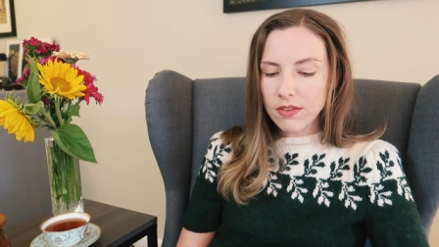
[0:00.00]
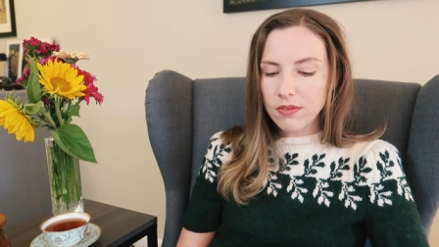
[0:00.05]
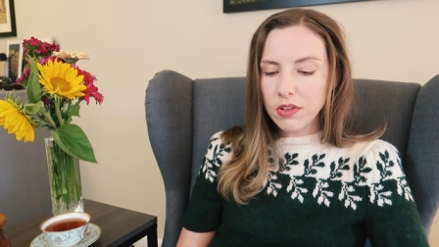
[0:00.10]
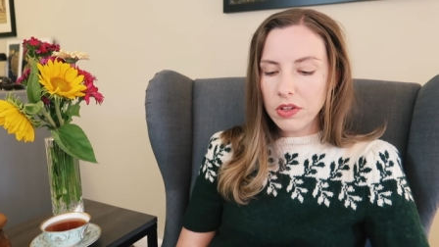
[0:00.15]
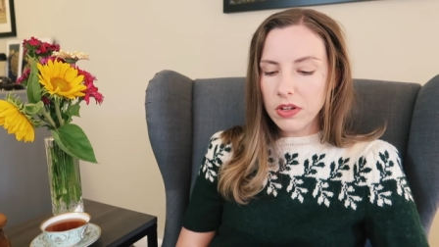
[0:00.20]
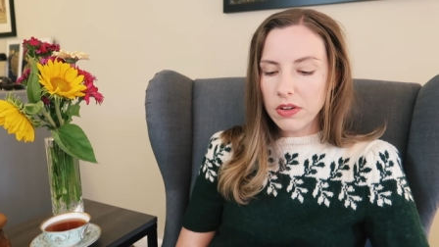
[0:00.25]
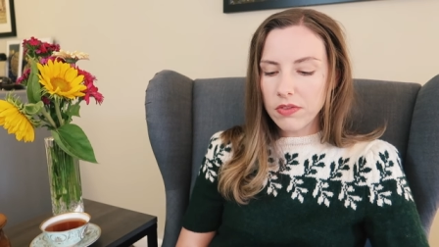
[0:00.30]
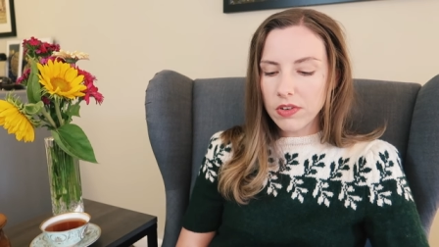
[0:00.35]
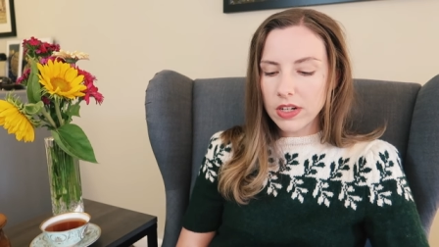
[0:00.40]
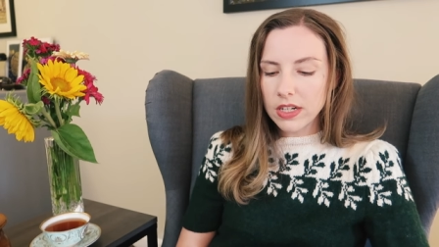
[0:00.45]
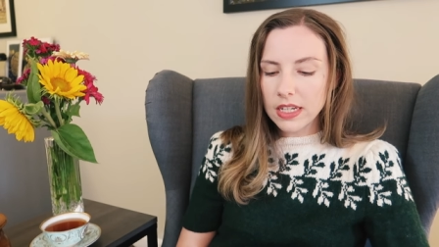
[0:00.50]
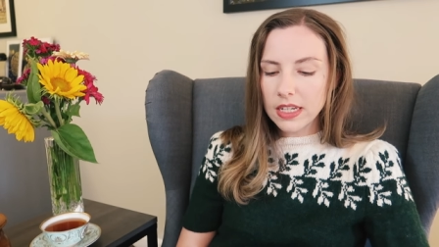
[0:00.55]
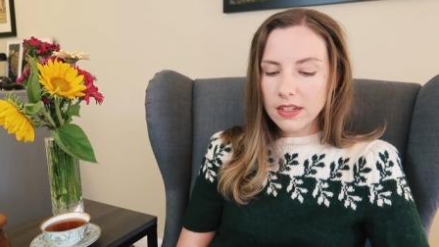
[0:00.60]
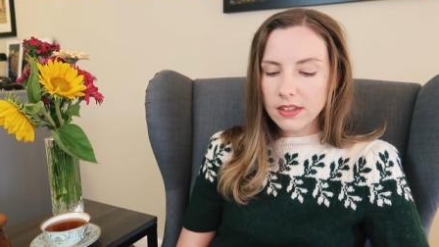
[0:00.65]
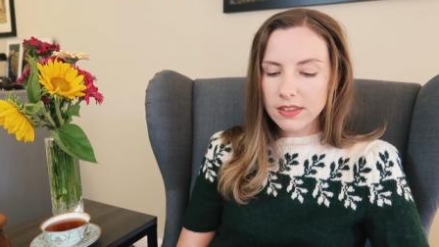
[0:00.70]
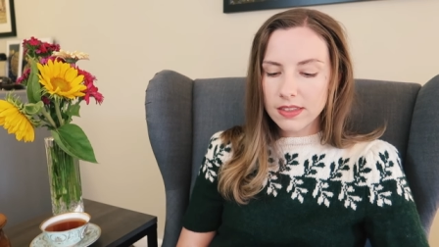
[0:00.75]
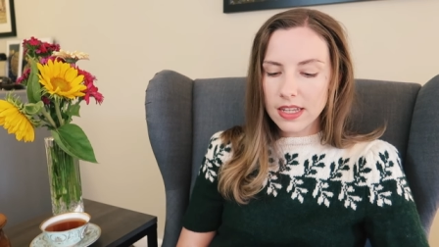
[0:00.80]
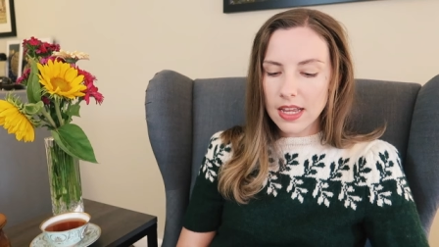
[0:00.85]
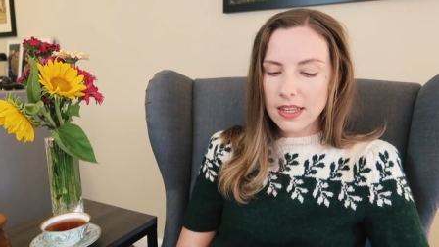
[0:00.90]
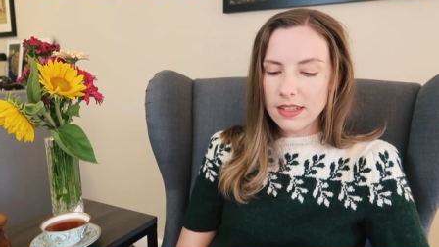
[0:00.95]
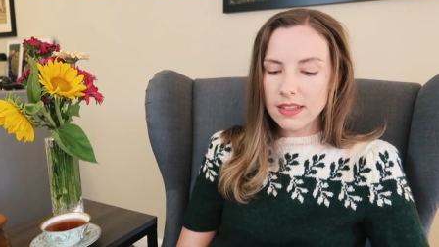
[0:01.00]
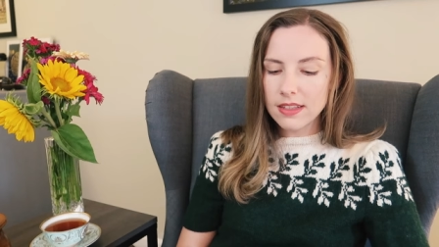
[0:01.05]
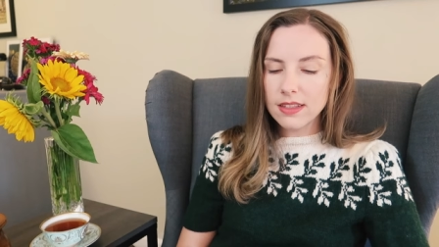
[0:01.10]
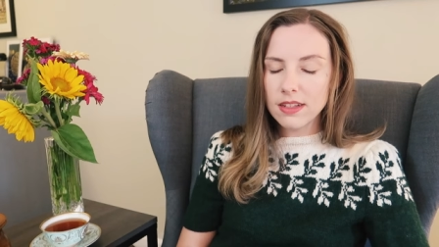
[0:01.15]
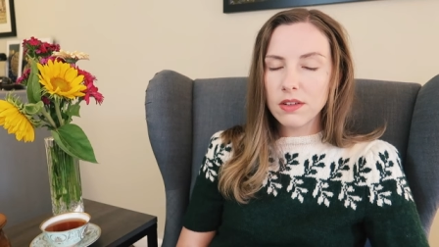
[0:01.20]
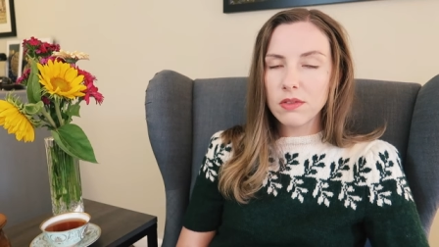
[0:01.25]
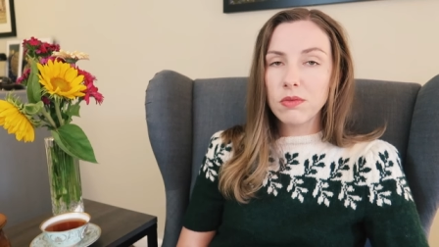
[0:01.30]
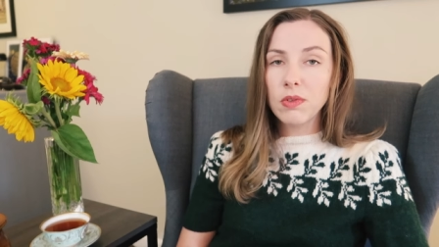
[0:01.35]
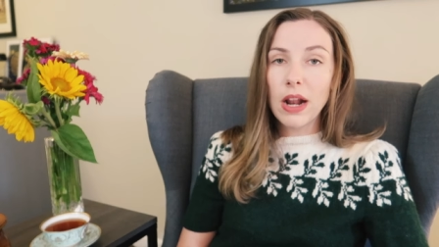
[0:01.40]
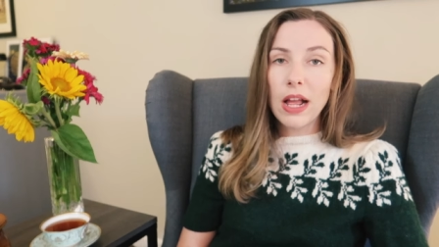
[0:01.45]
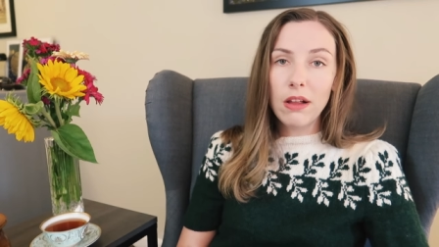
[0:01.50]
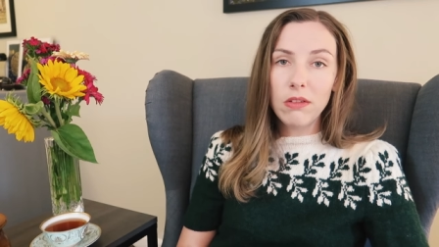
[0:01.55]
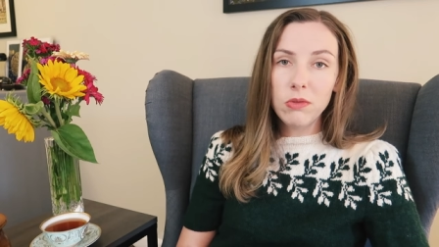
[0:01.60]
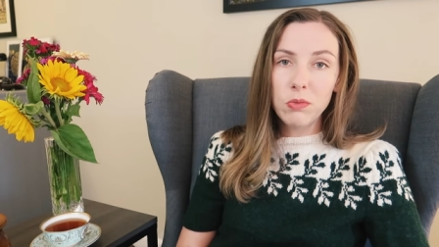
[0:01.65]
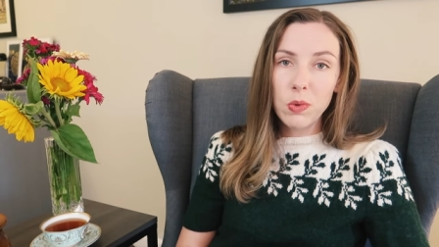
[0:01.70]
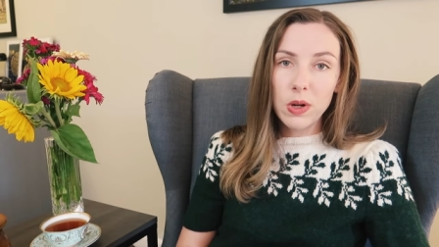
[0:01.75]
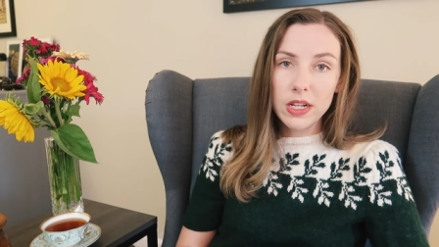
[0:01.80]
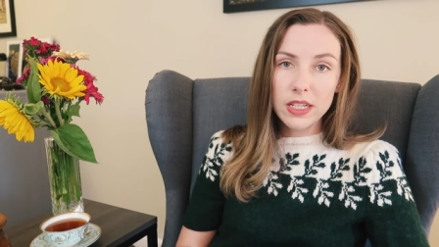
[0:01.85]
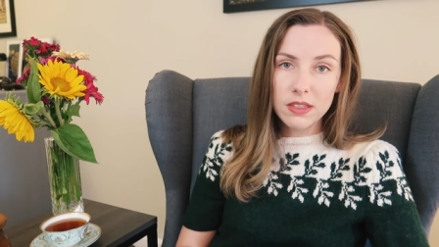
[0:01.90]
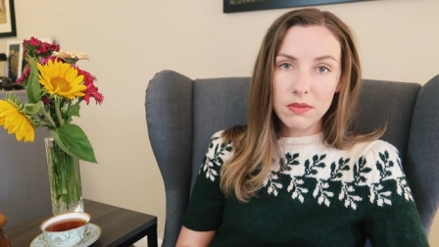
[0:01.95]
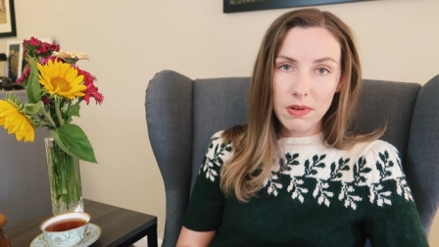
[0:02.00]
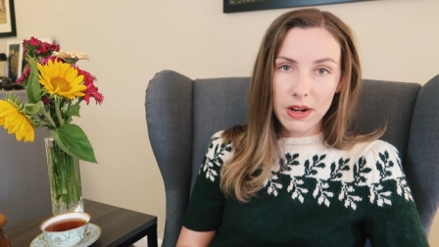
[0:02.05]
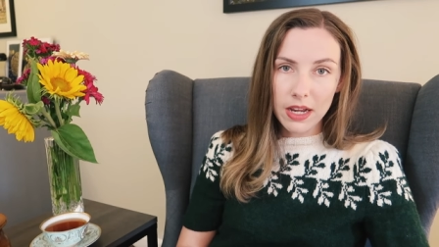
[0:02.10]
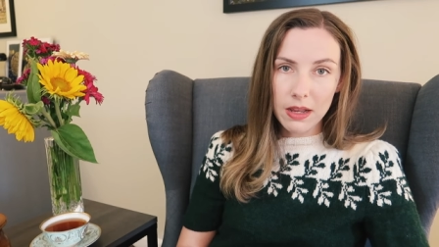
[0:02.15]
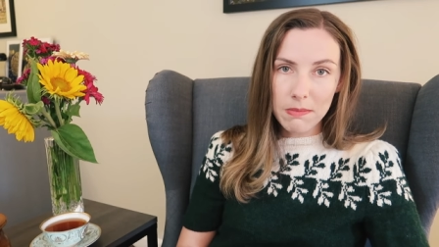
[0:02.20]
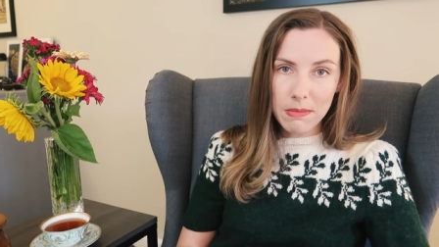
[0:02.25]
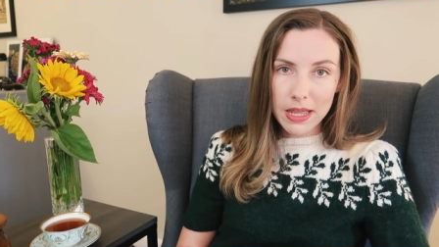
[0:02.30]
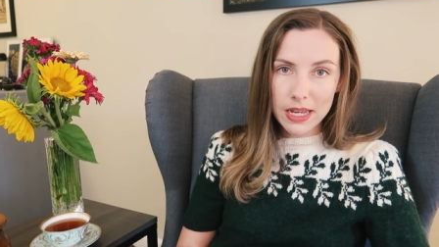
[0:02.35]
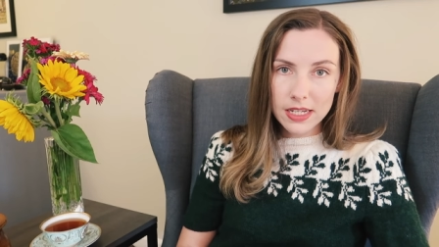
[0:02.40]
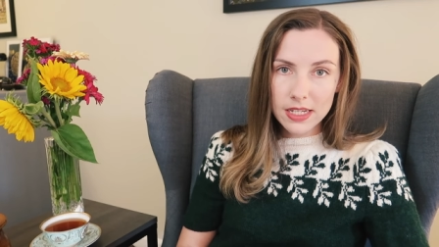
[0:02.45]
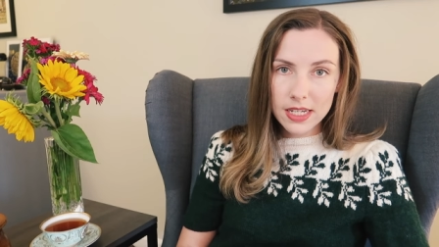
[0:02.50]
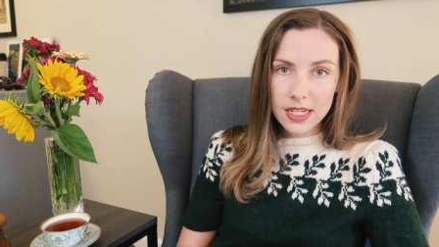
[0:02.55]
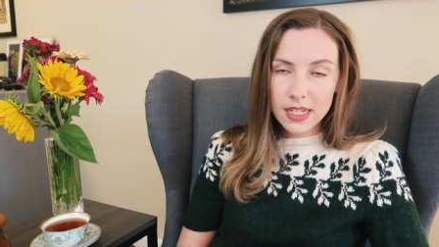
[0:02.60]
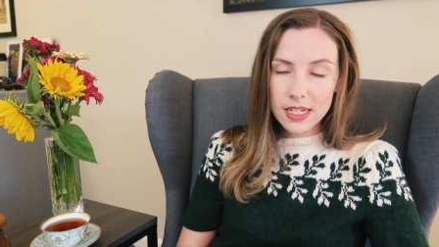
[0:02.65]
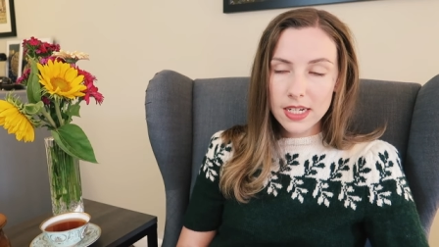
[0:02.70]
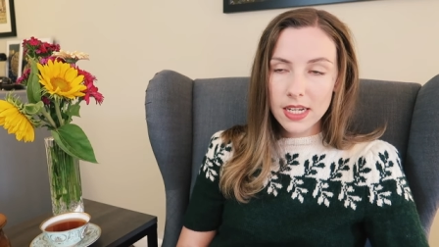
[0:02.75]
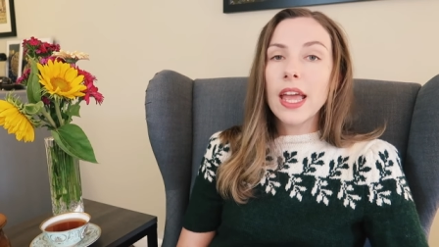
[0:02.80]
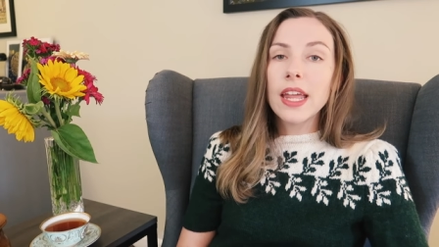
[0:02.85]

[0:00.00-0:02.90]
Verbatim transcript: few different needle sizes around what is recommended